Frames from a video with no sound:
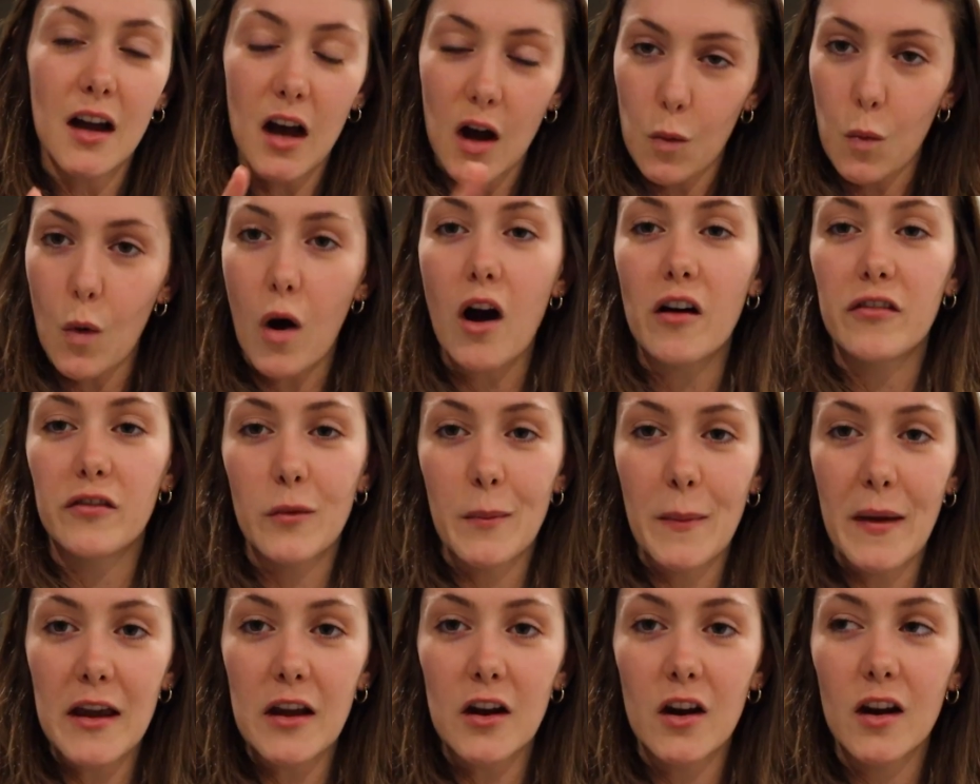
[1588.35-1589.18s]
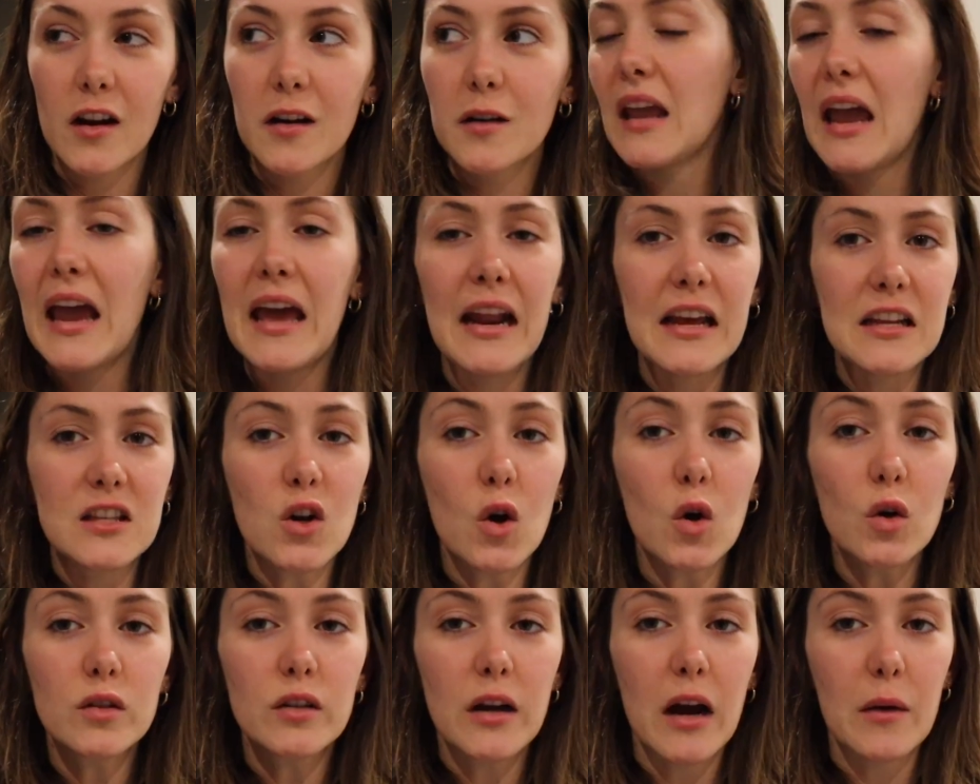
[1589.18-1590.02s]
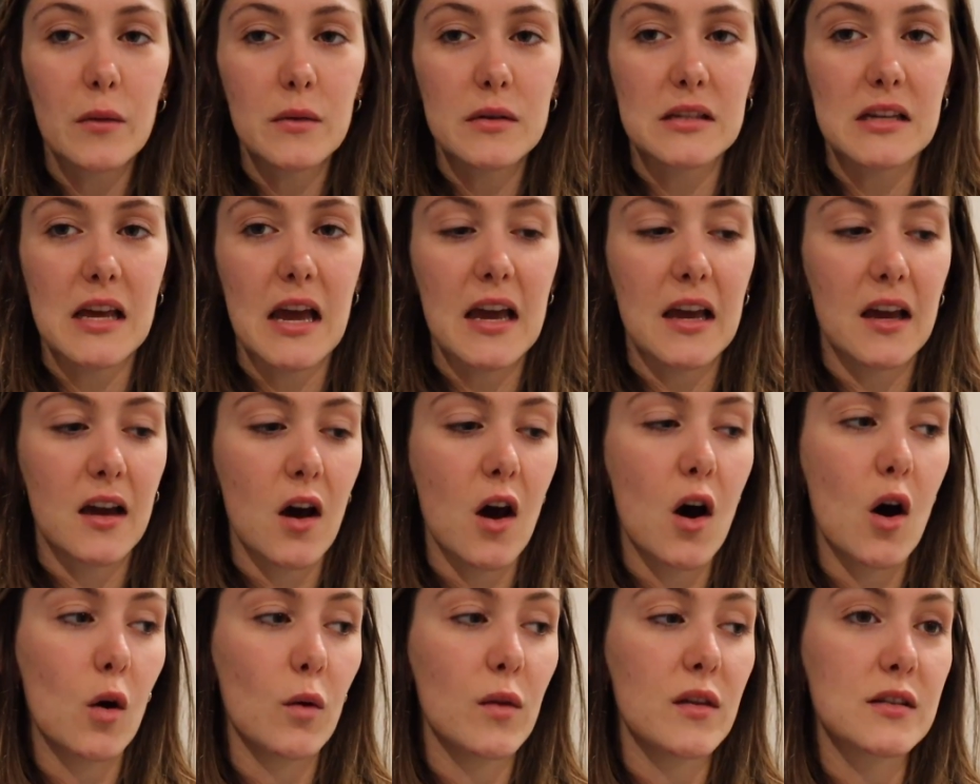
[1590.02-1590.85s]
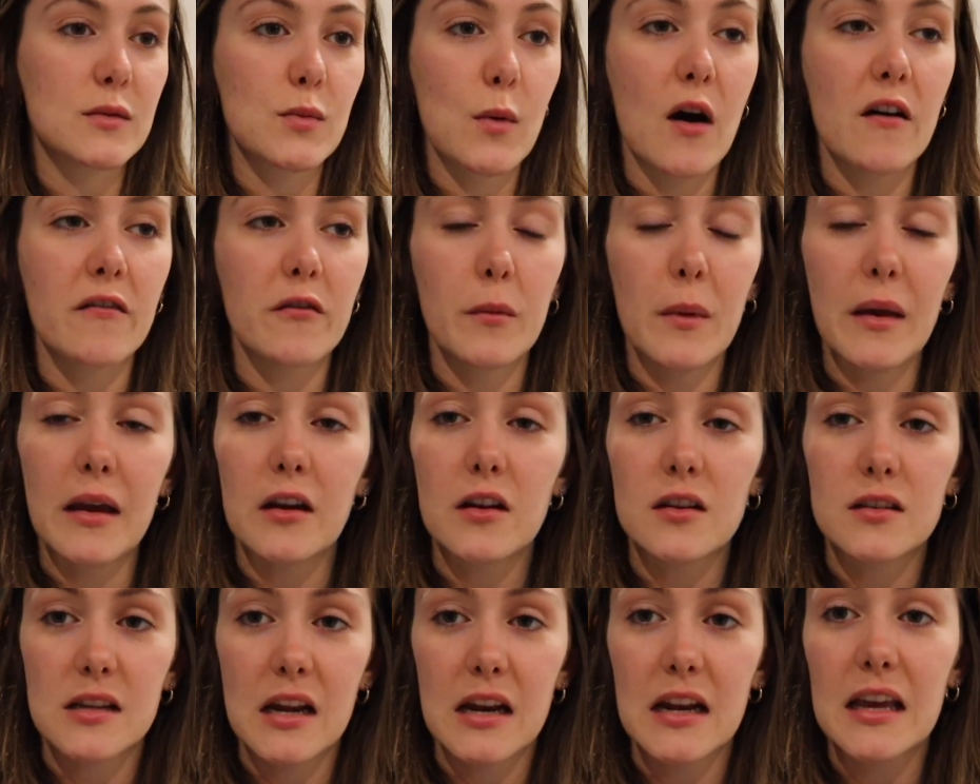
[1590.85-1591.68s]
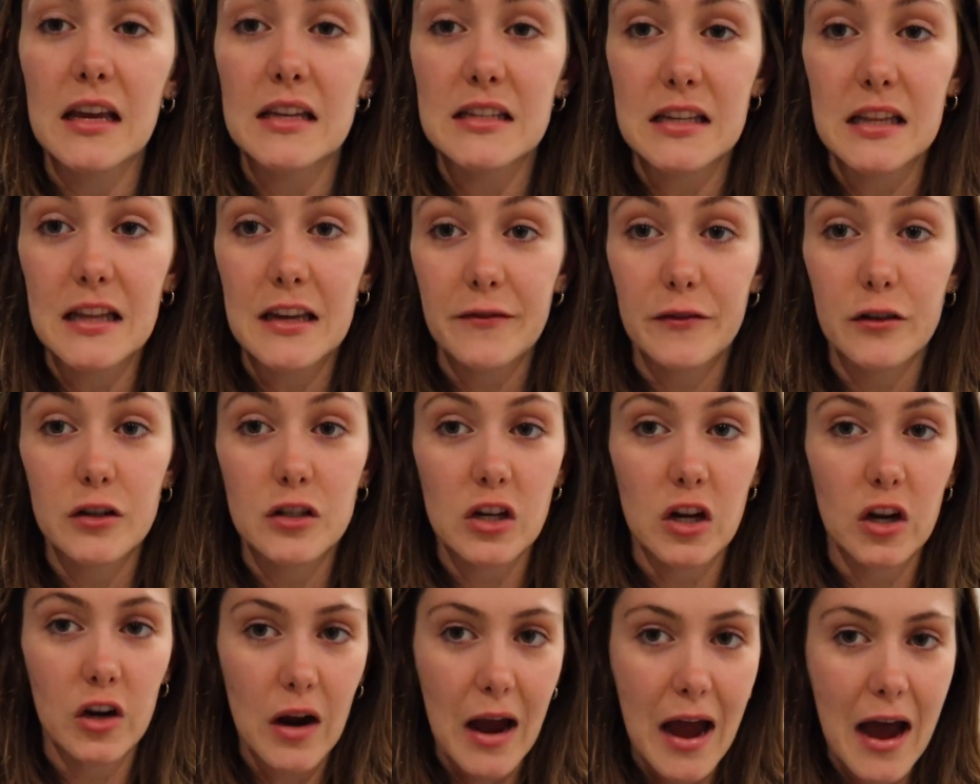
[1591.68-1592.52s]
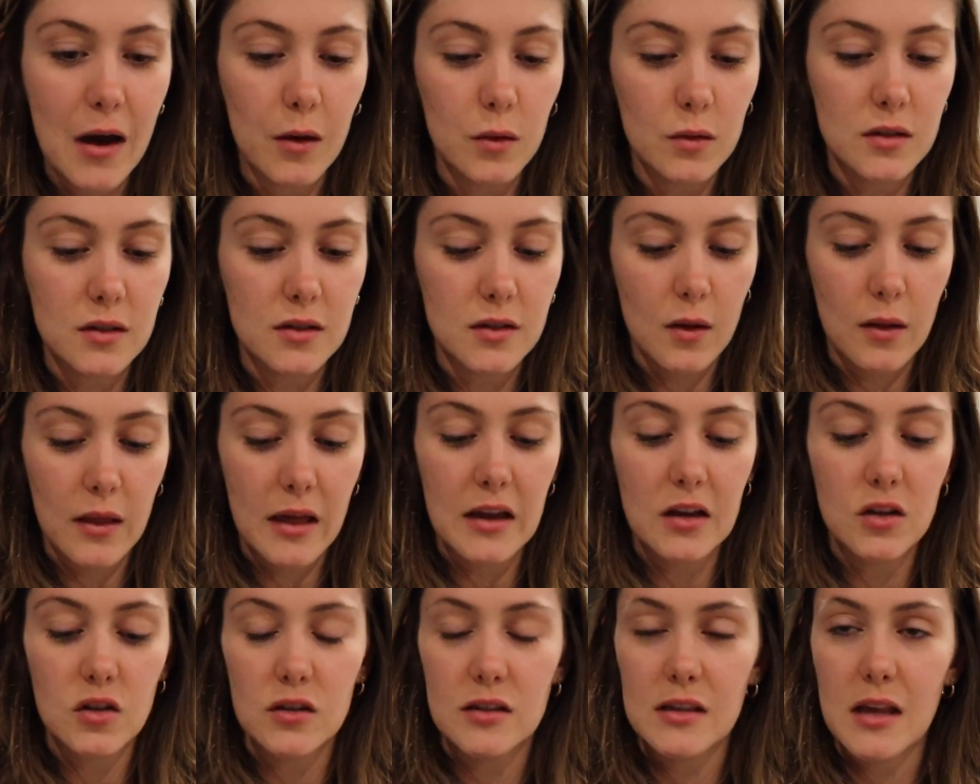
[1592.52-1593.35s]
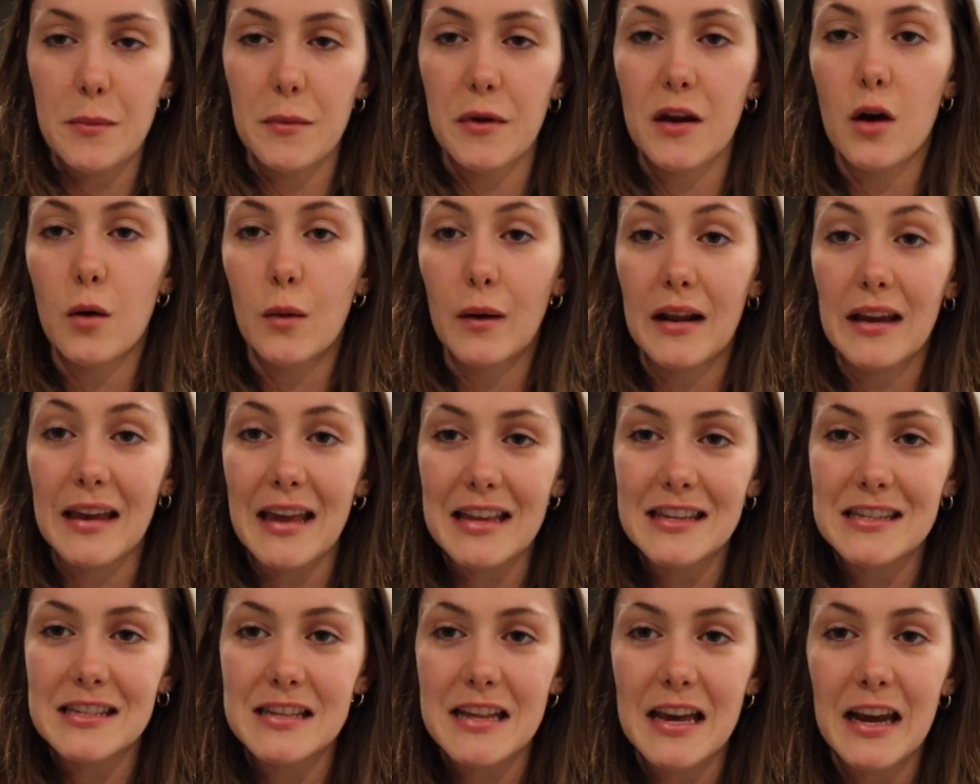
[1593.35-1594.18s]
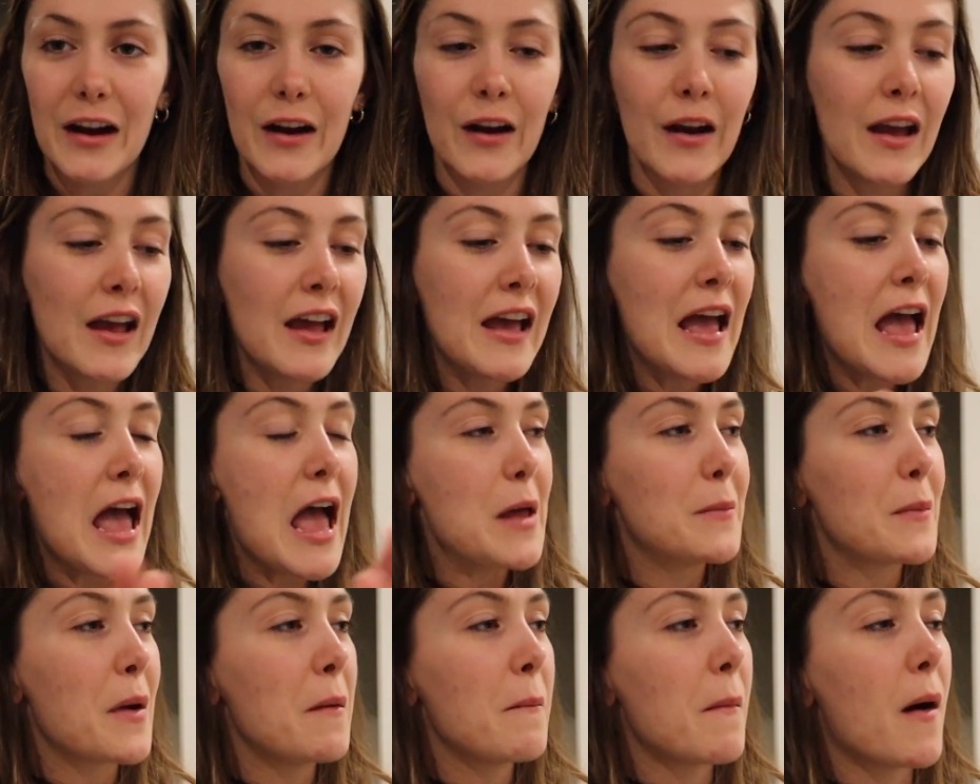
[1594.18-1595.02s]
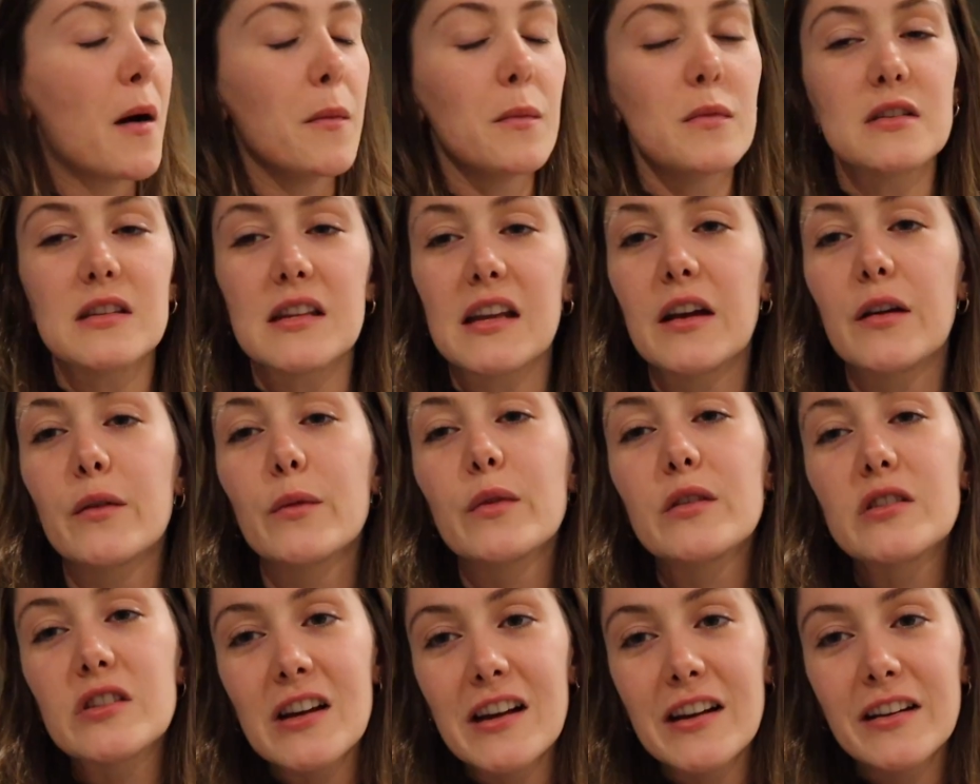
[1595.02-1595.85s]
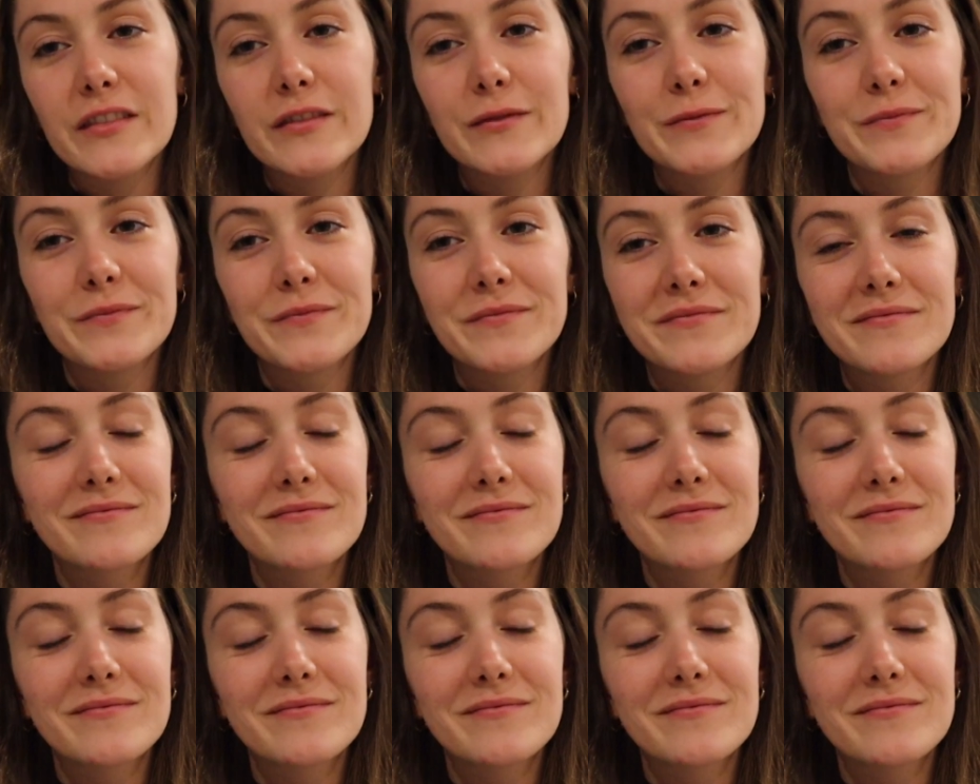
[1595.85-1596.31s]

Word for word: a waffle maker and I told her I was like oh this waffle maker is gonna get delivered to your house so like just let me know when it gets there and my mom was like Rachelle